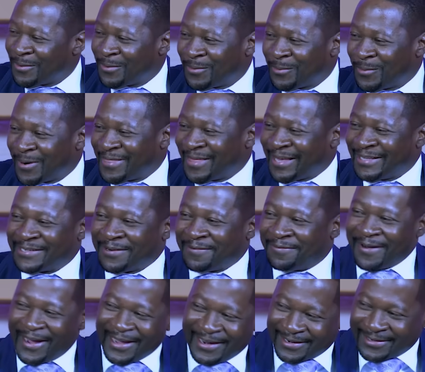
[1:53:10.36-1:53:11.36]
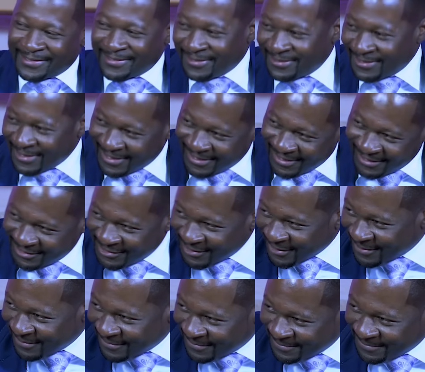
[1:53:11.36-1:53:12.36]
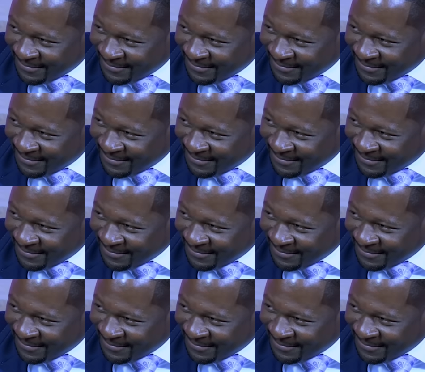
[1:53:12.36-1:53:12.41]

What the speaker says: whether it's a virus, it's a creature.